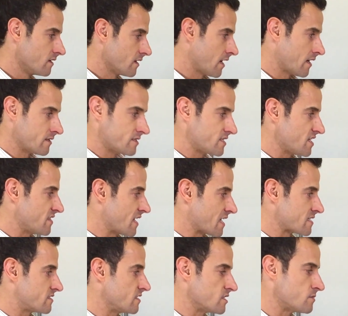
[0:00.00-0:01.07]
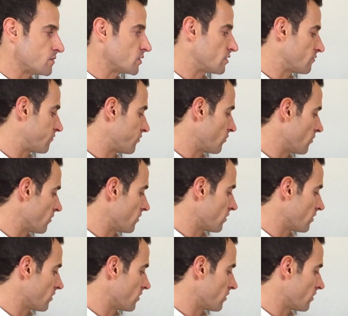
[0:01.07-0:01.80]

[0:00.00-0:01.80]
and she does this beautiful